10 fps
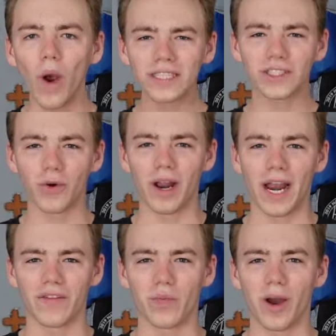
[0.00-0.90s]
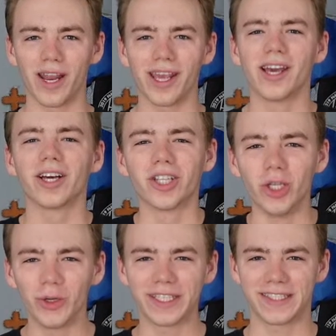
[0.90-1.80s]
What's going on, everybody?
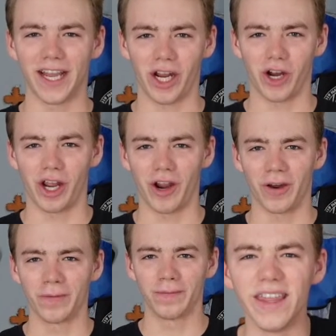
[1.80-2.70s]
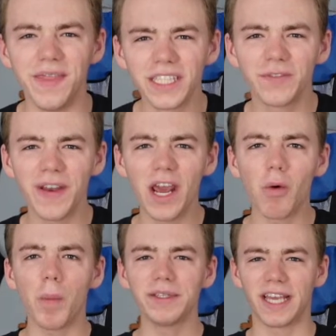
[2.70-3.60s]
Lucas Decker here. In this
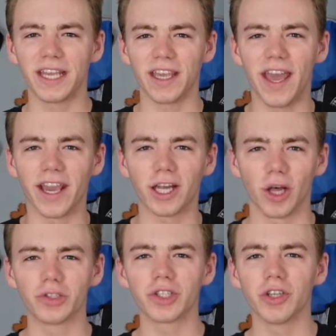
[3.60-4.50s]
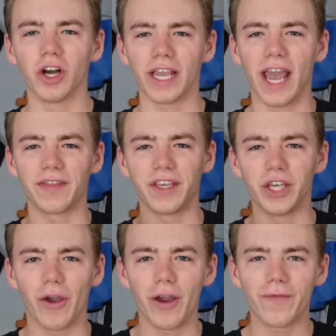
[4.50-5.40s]
video, we'll be taking a closer look at the
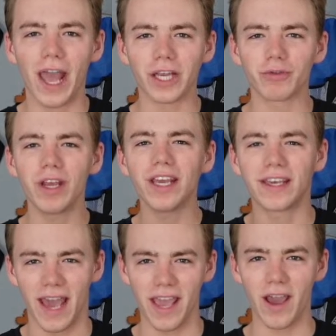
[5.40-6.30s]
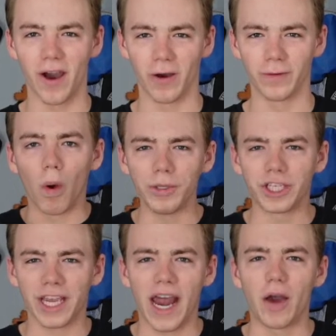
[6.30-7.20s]
YoYoFactory KO. We'll be
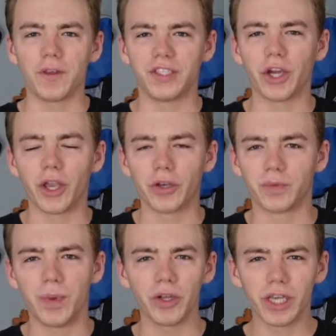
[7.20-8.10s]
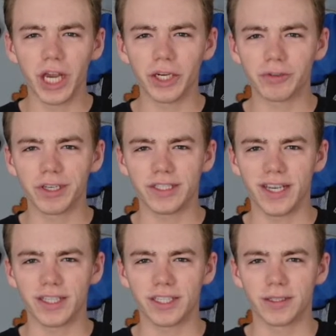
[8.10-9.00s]
checking out this yo-yo's build
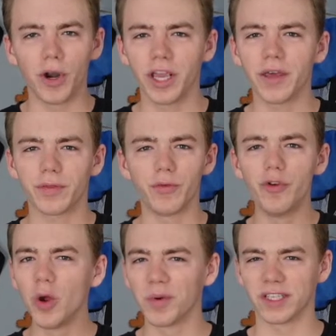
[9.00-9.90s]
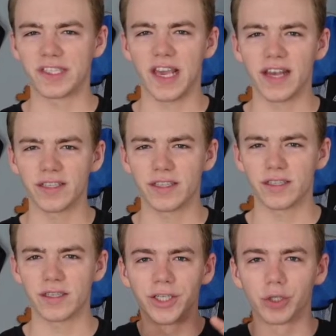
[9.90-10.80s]
characteristics, putting it through numerous
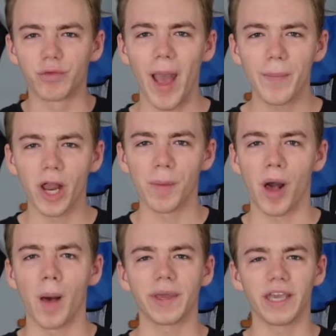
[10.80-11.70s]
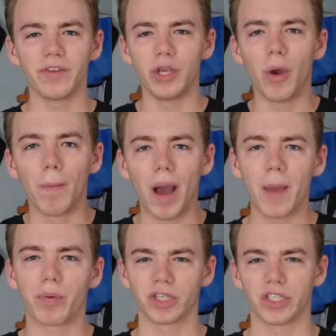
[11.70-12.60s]
tests, and to wrap it up, I'll be giving you
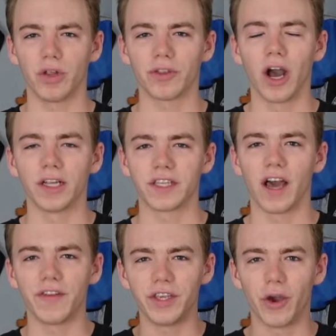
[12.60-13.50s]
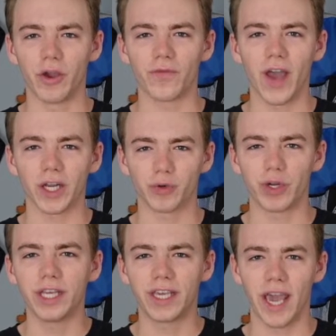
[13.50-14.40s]
my personal thoughts on the
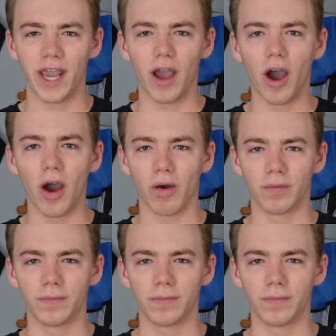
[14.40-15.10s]
YoYoFactory KO.